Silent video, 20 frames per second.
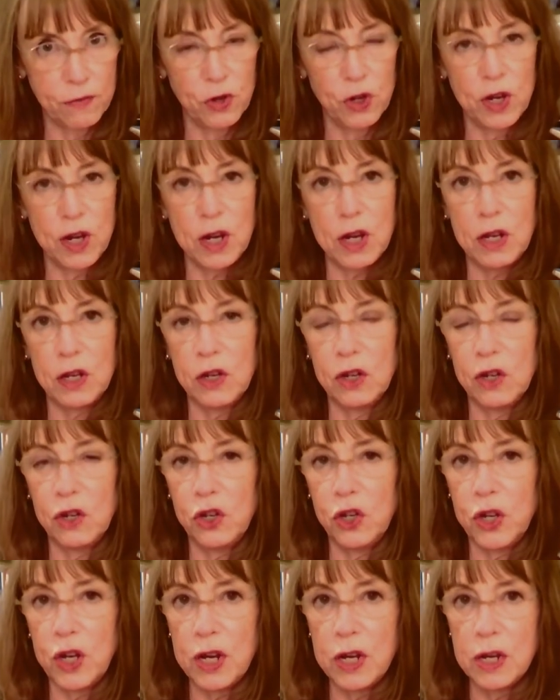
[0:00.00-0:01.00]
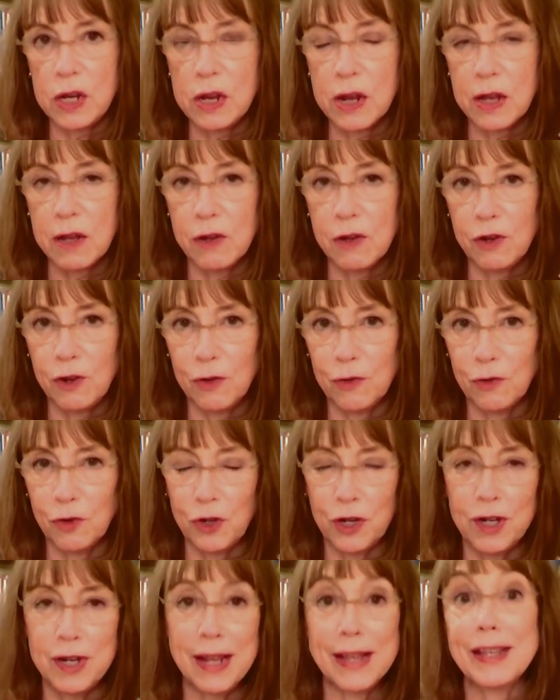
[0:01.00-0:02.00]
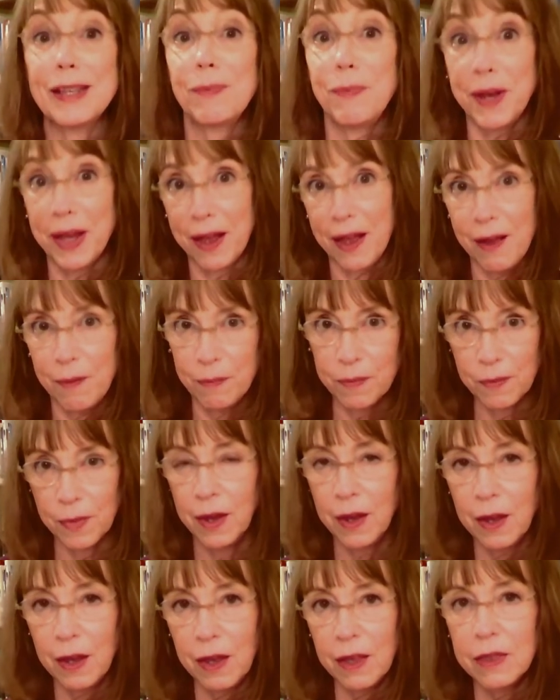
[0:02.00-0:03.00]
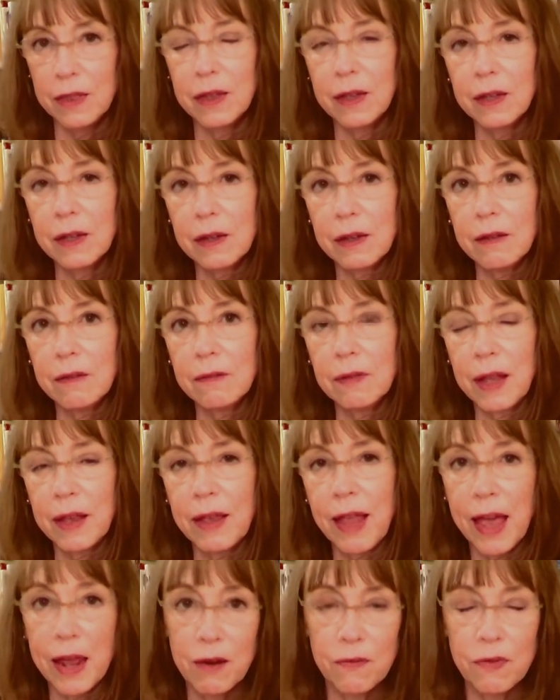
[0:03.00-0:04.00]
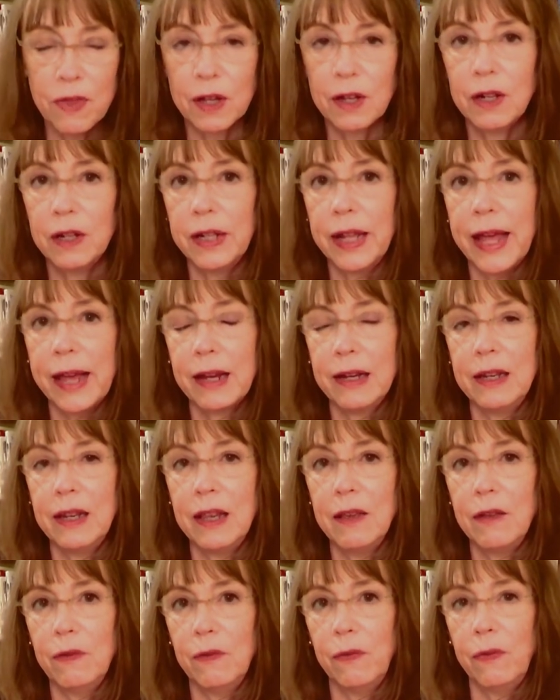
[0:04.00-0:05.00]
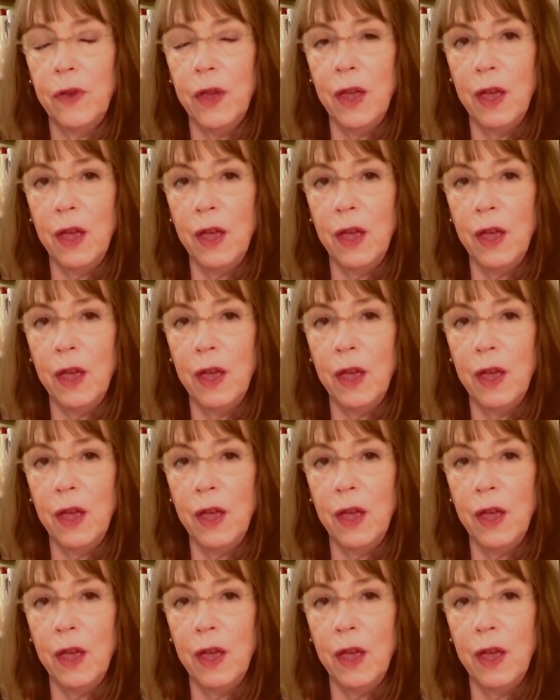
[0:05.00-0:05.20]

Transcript: She she does, you know, she does become the head of the collective.